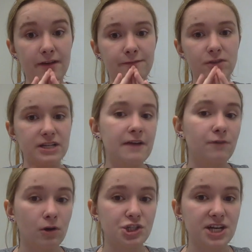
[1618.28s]
for
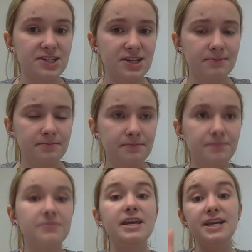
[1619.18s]
Divergent
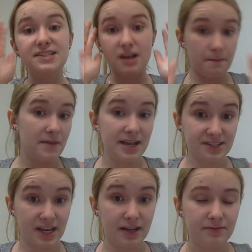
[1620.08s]
is
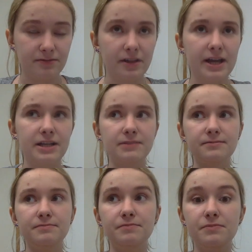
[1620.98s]
amazing. Like,
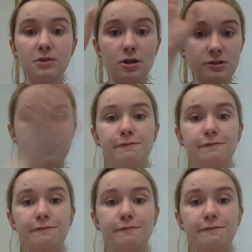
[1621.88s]
there's